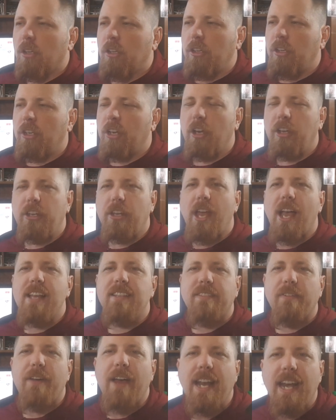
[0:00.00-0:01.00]
you know, you
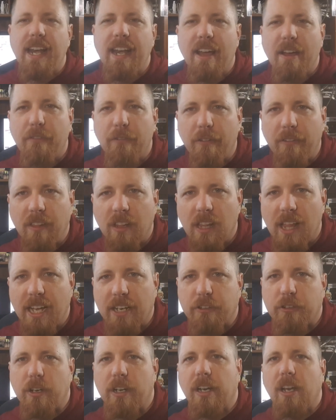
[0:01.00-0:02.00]
guys have had enough of the
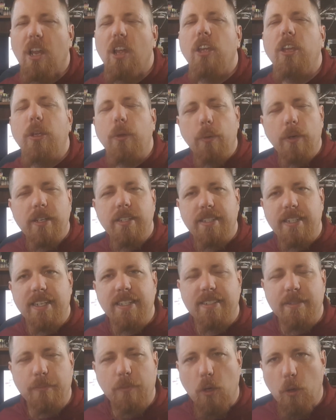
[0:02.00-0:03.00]
lecturing. You want to see
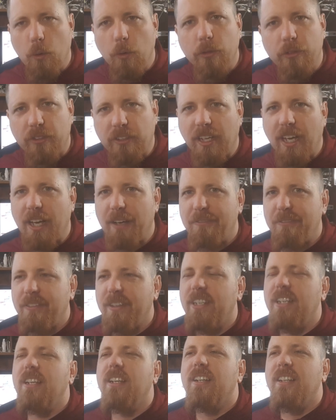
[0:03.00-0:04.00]
some cool stuff.
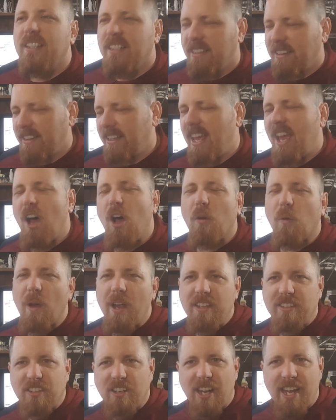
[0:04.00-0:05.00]
They all
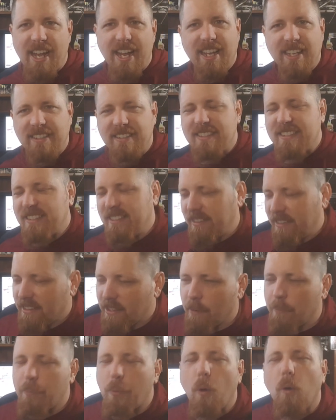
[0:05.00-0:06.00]
raise their hands.
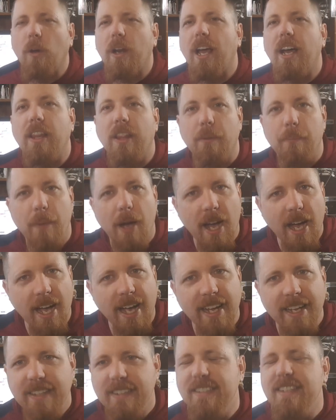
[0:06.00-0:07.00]
They're bored out of their
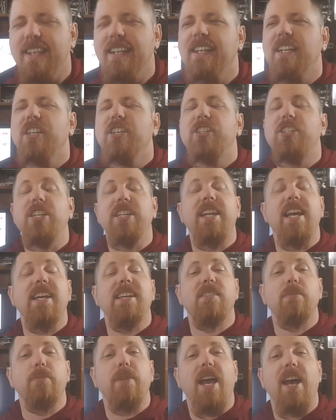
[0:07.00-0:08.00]
minds. She
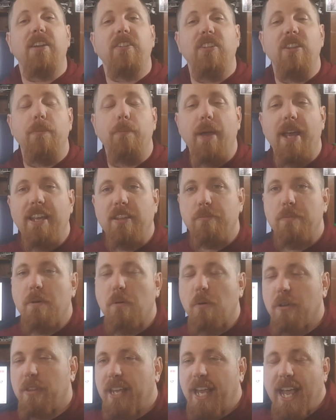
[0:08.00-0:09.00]
takes them down to the
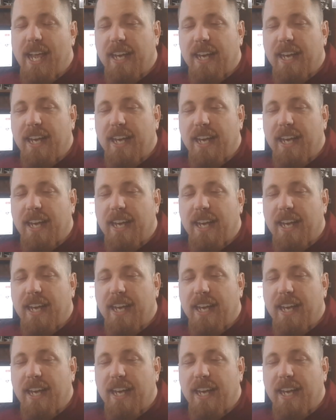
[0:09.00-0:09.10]
basement where the